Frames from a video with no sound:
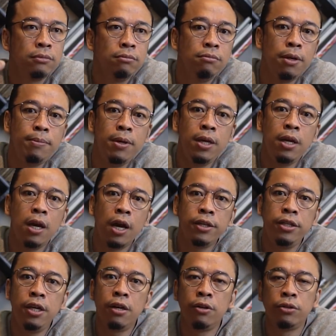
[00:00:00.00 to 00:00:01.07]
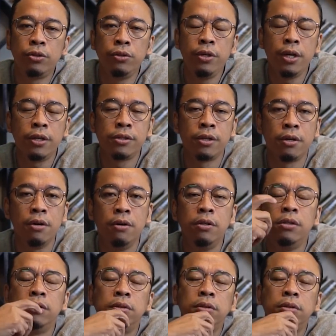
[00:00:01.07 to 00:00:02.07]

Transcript: maybe a year or 2 years ago.